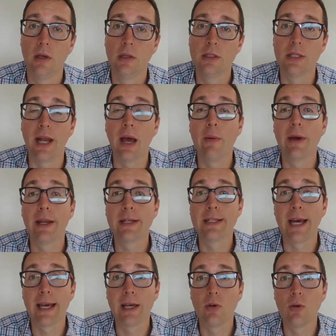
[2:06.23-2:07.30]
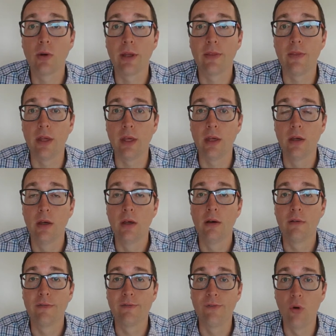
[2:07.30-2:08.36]
Today we're going to take a look at the
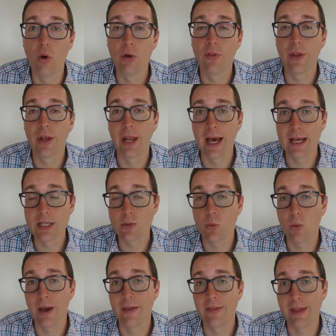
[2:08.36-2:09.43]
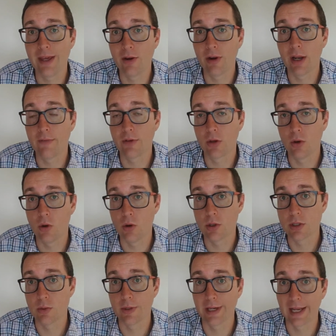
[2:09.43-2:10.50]
4th and last way in the Year 11
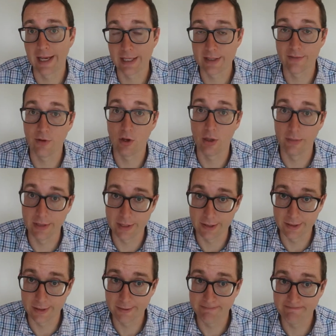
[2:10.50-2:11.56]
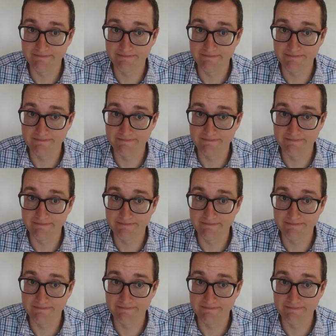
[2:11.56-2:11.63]
course that we classify a business.